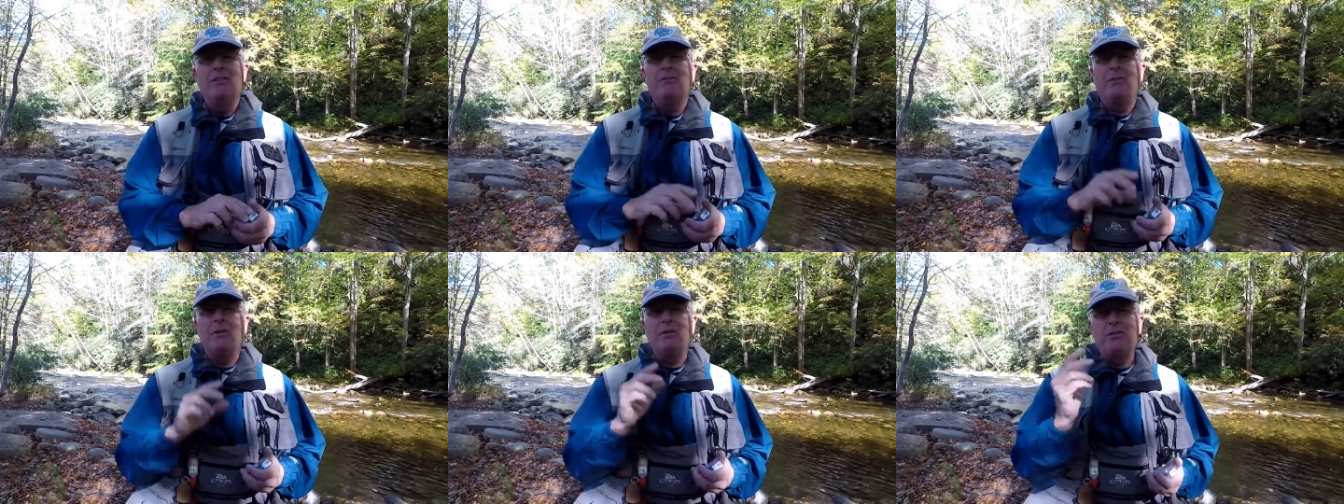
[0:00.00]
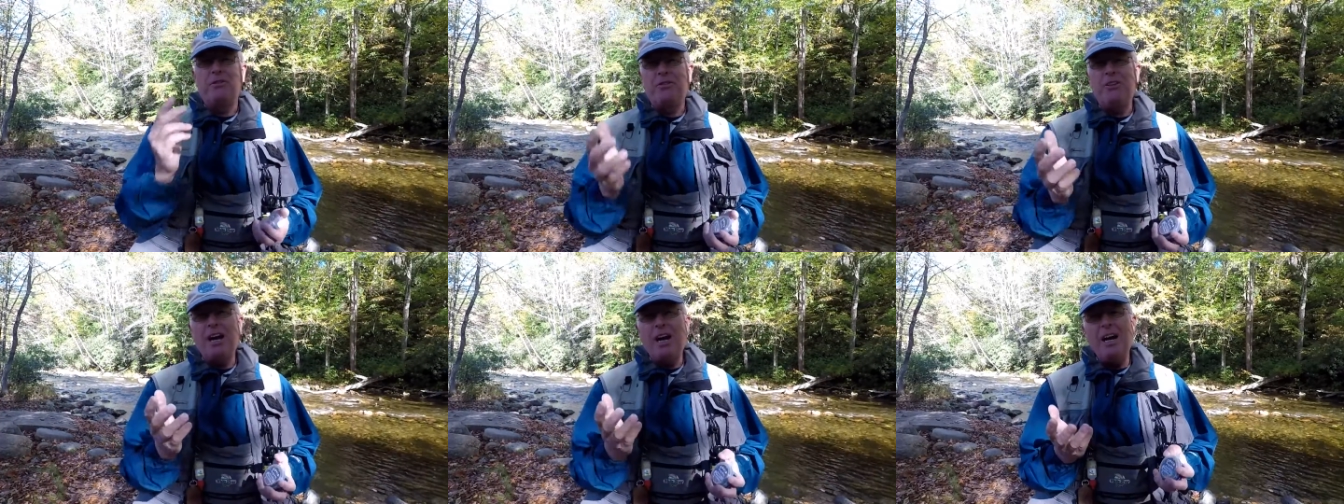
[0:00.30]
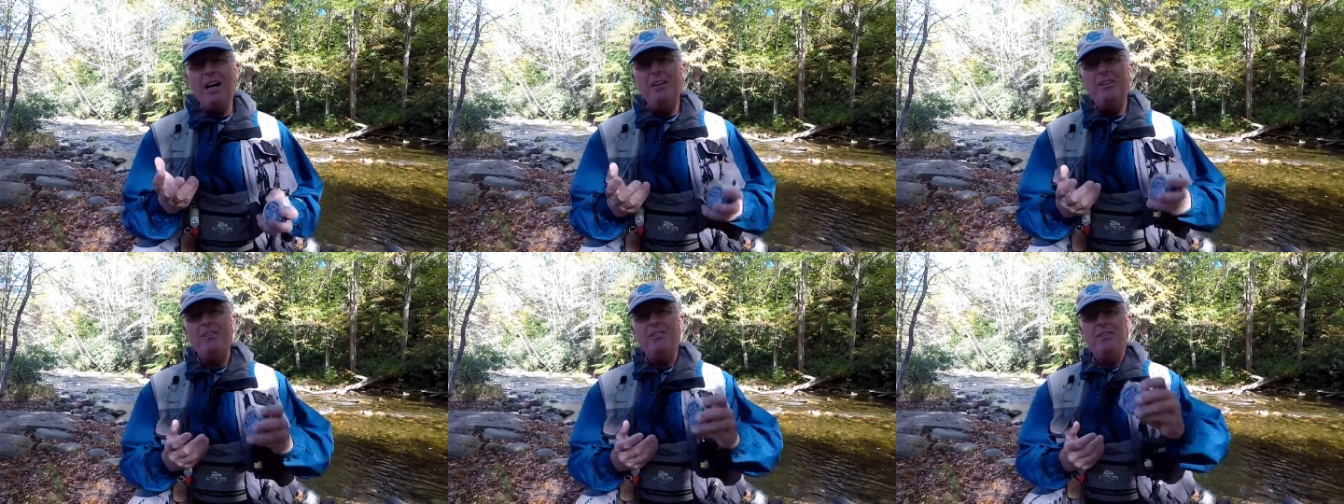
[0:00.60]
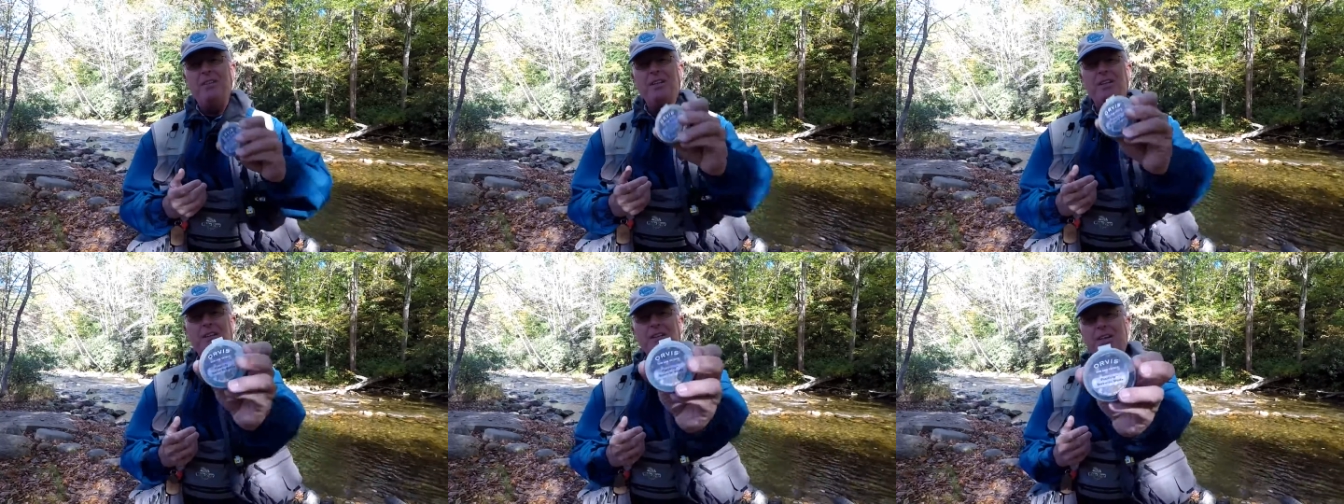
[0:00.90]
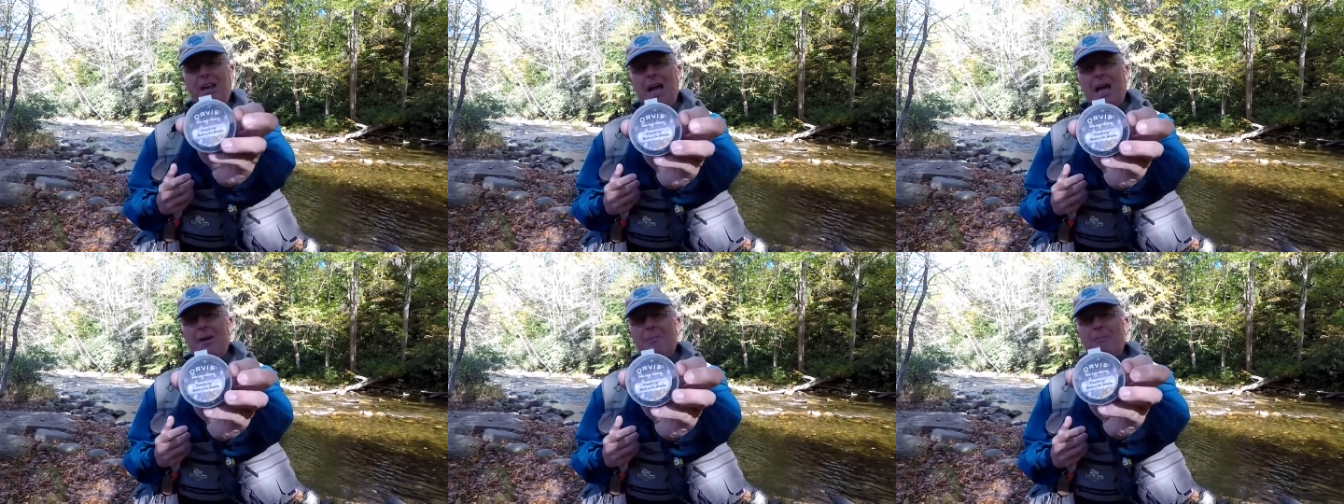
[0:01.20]
for studs,
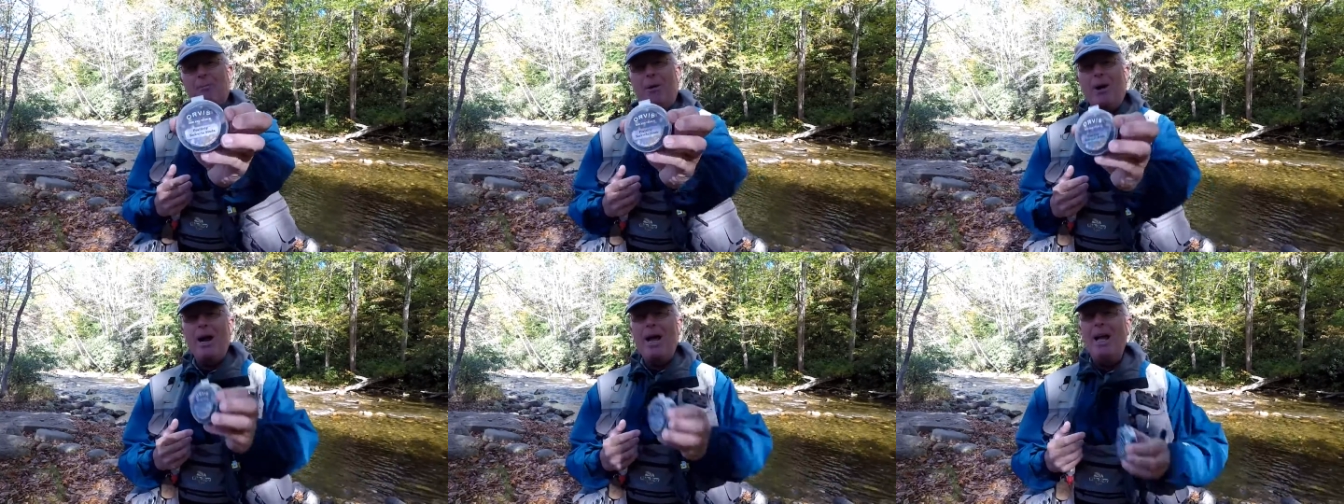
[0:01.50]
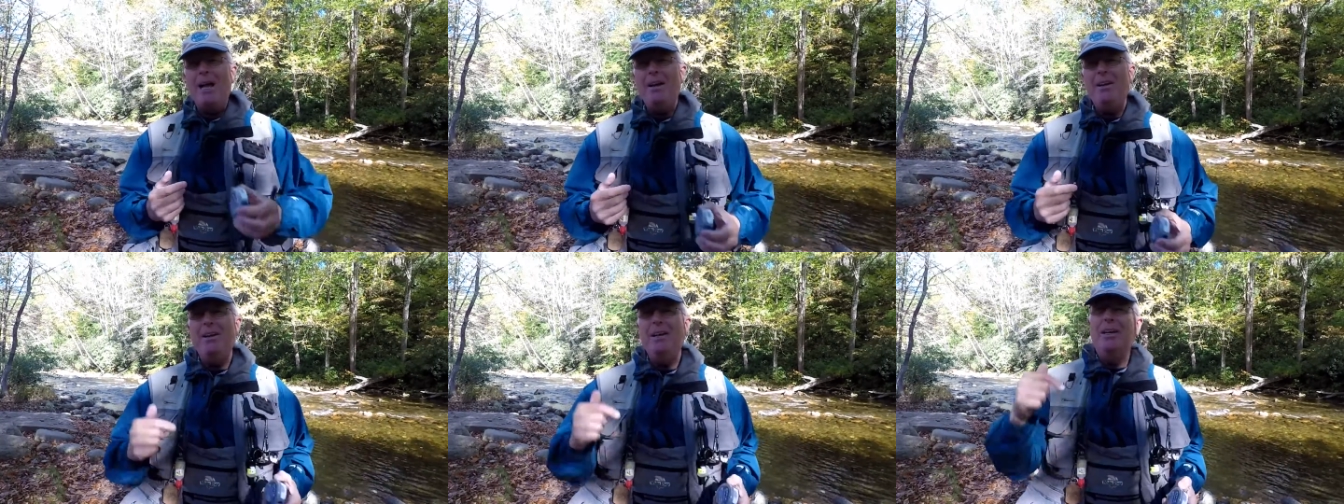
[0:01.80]
name brand,